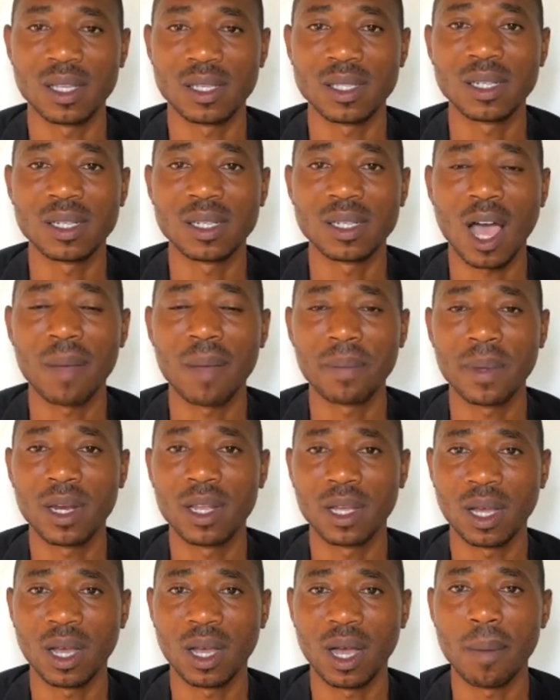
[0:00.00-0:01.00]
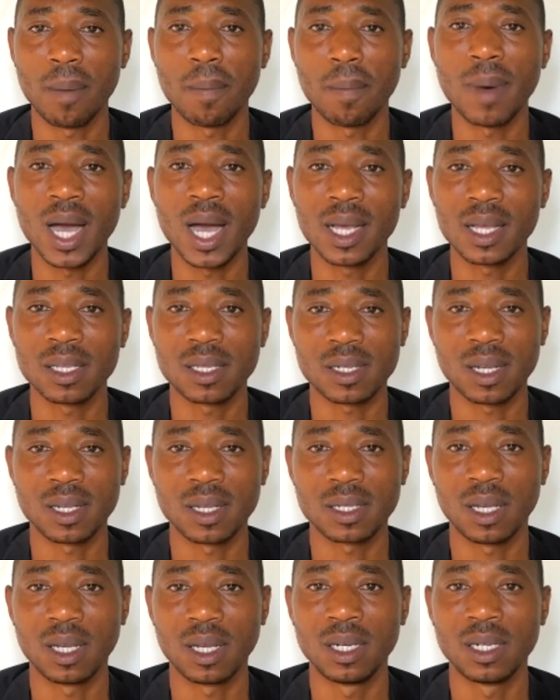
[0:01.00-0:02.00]
is it happening amongst
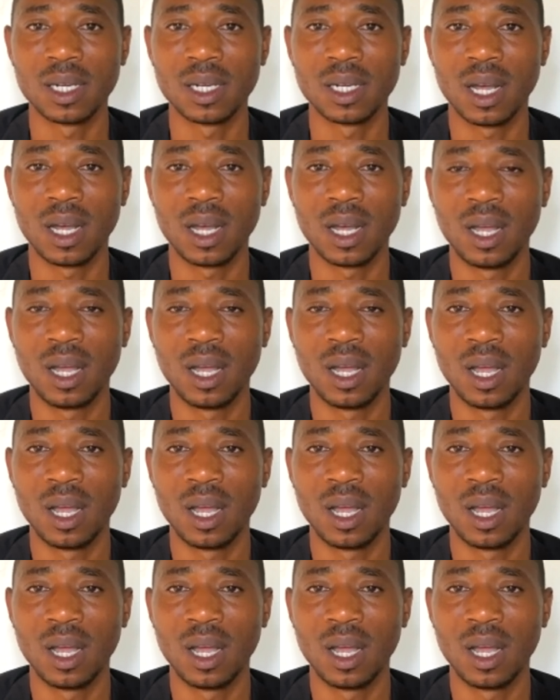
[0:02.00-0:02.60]
us and uh,